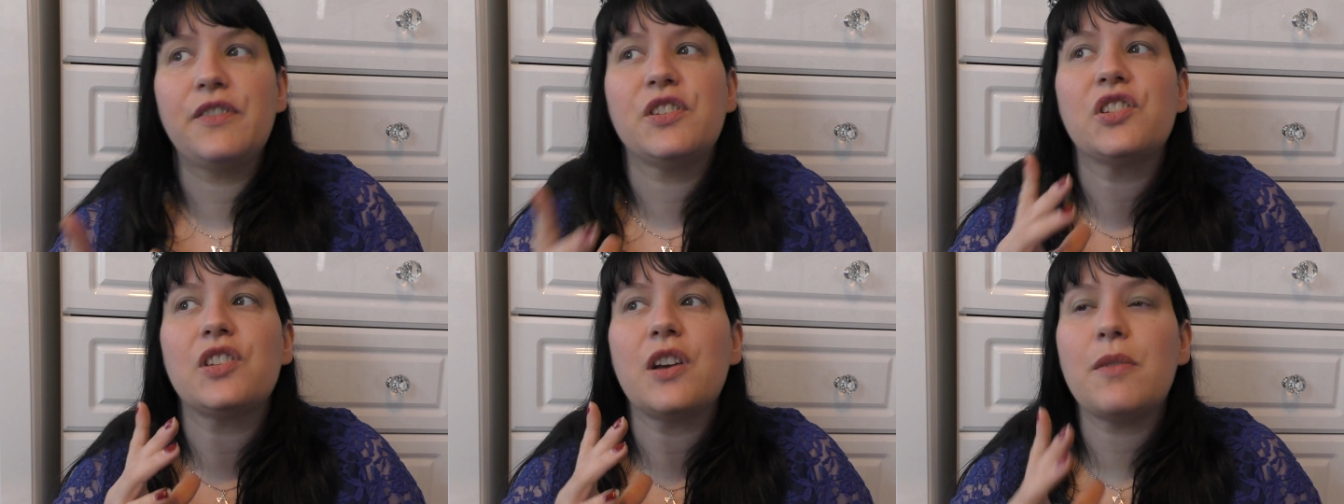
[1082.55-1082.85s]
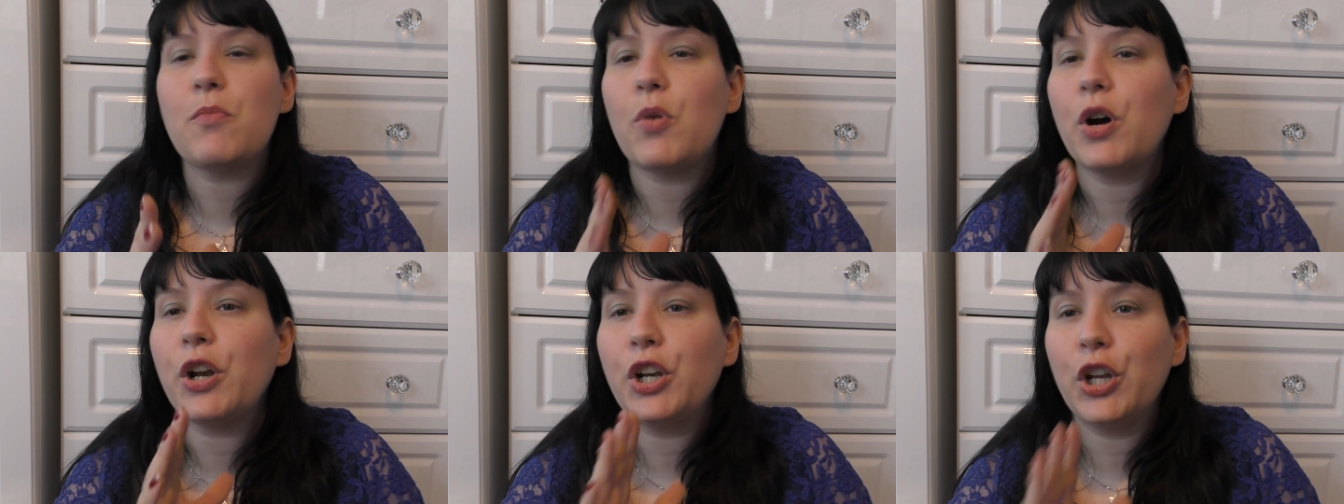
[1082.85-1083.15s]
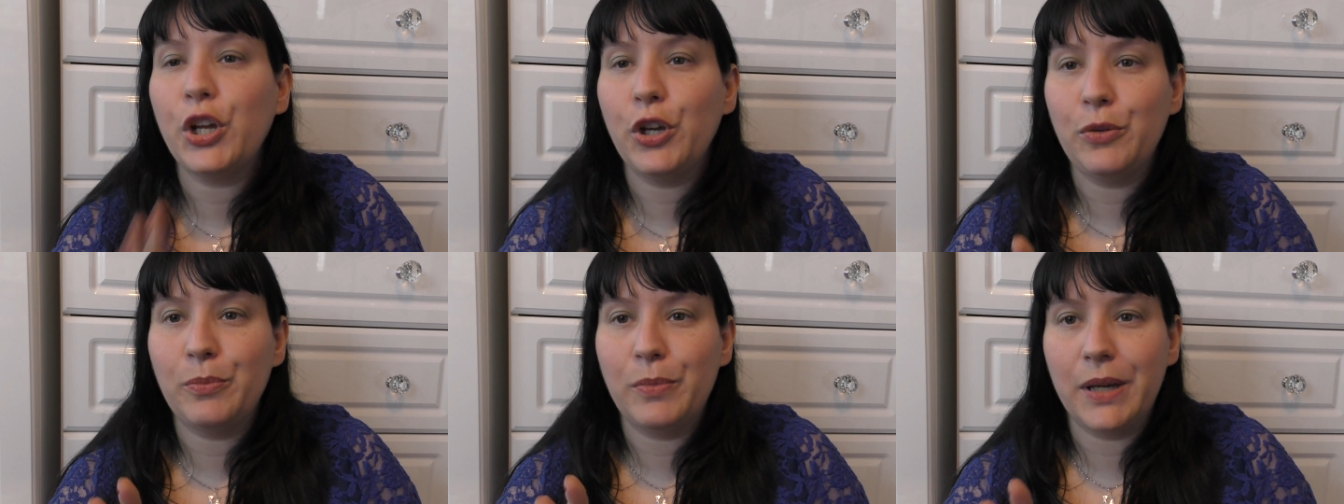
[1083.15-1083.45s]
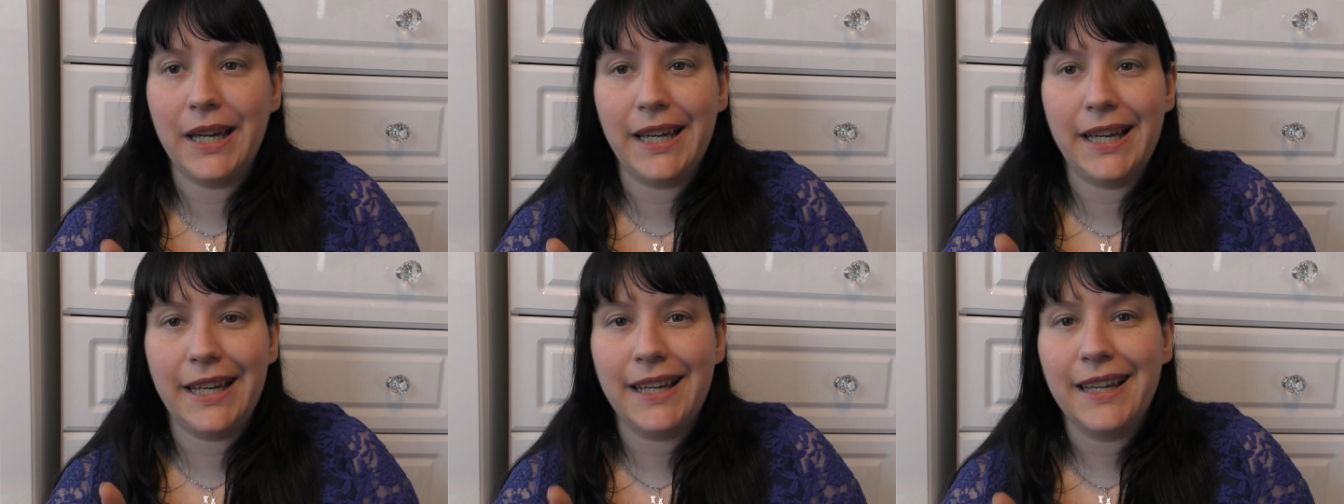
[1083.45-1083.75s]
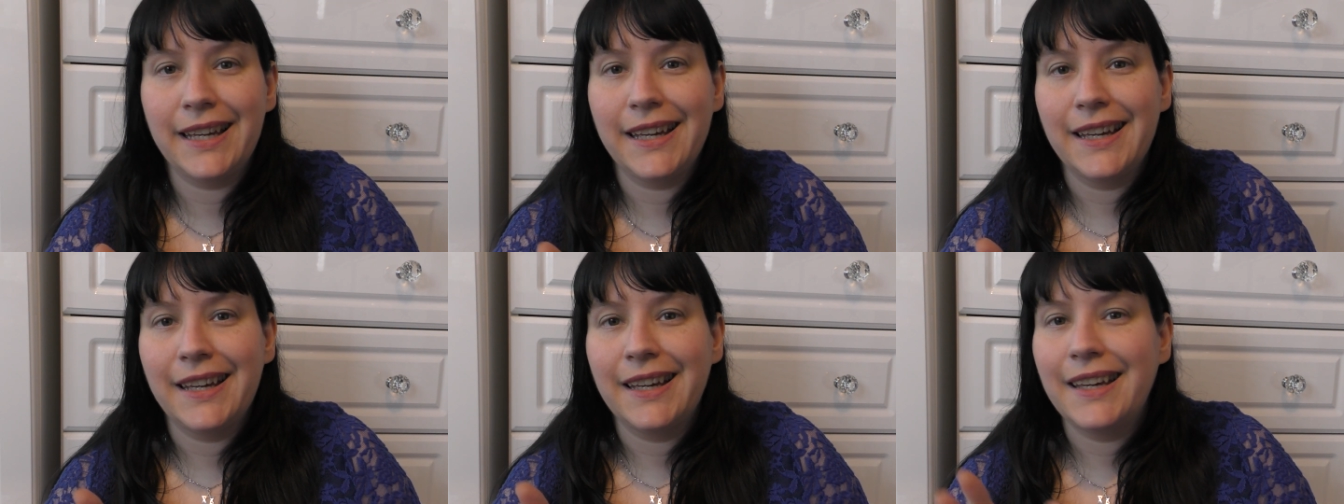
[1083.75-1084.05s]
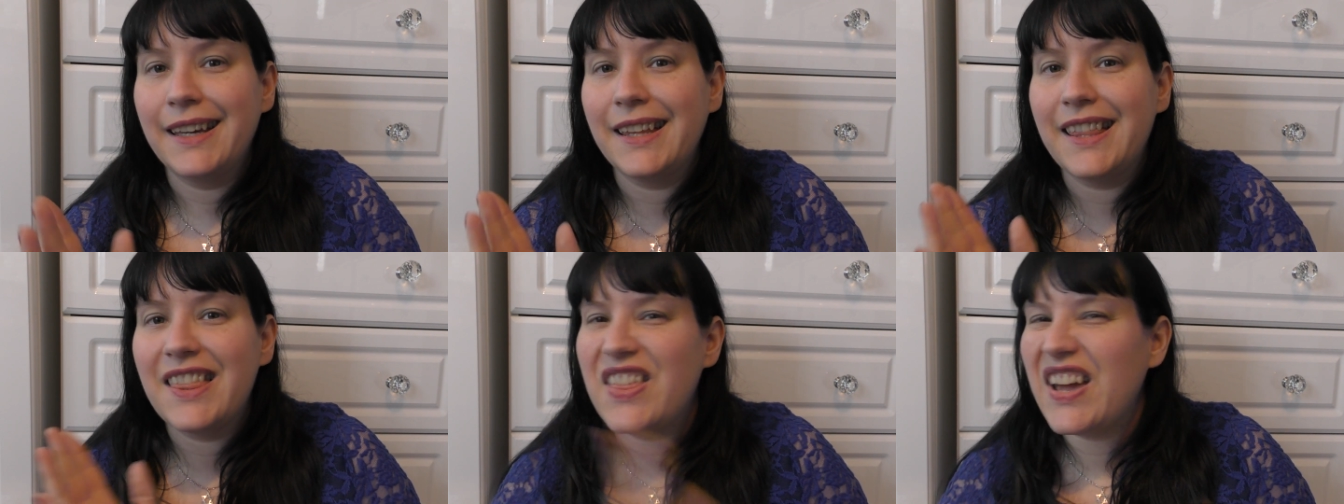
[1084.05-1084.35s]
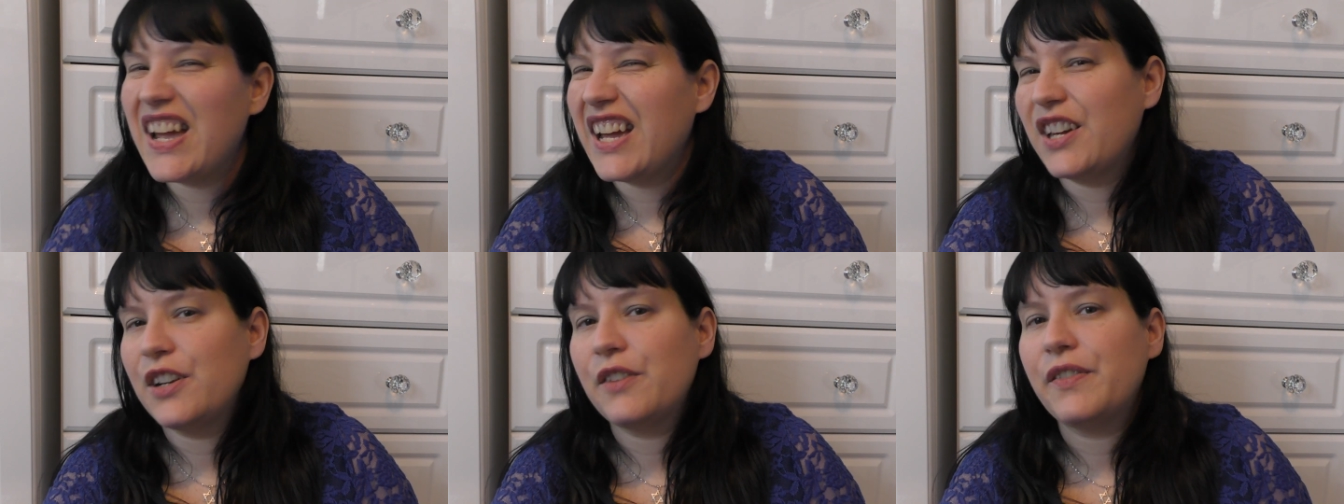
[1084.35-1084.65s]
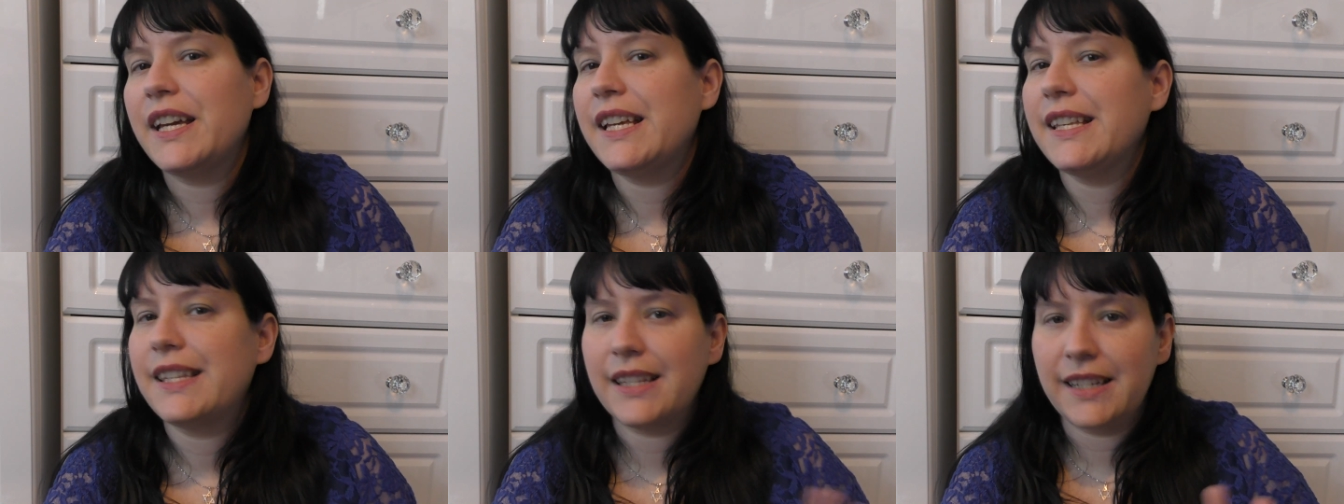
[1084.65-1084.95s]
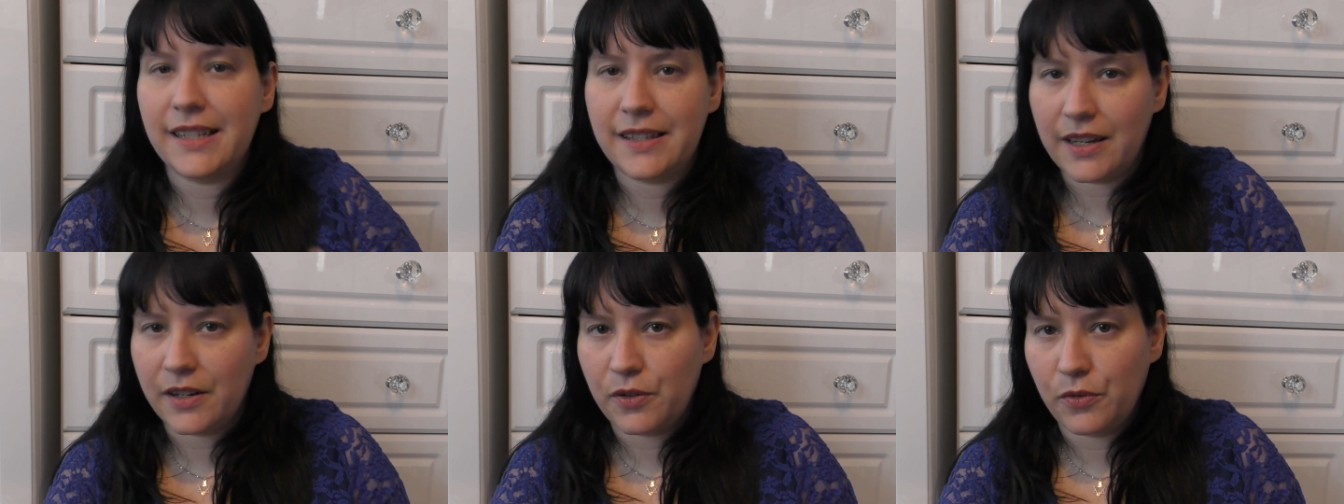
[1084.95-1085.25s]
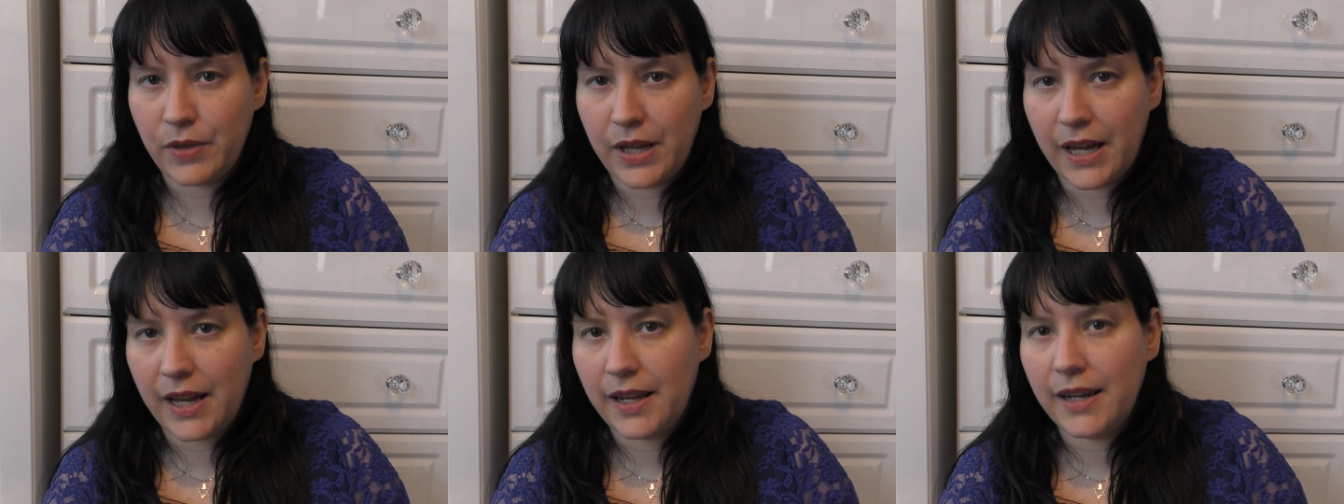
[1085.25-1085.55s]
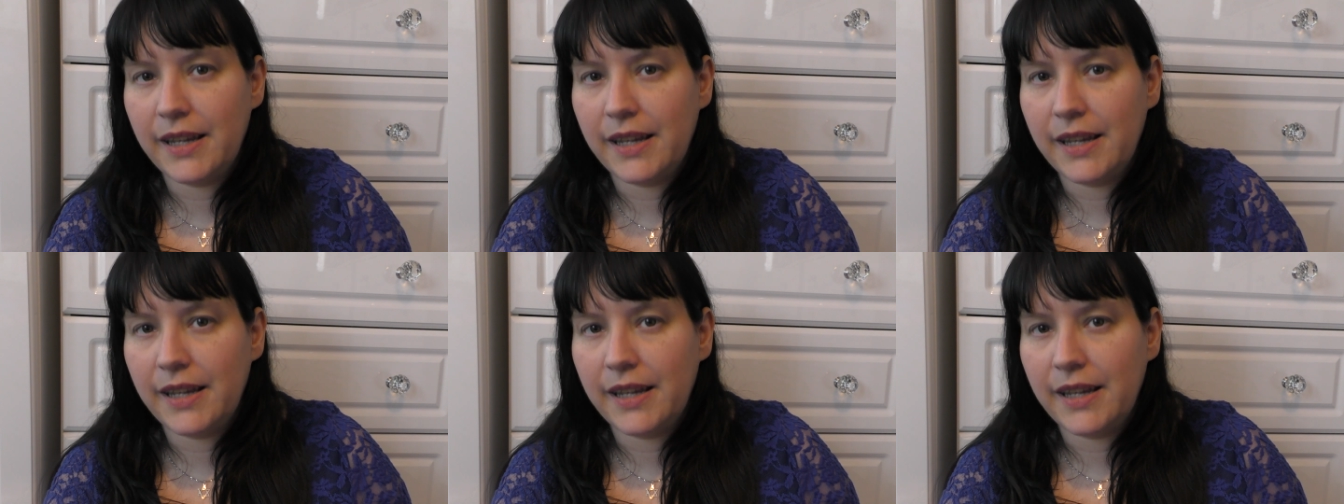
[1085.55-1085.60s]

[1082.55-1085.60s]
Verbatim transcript: someone knew me they could have easily done all that.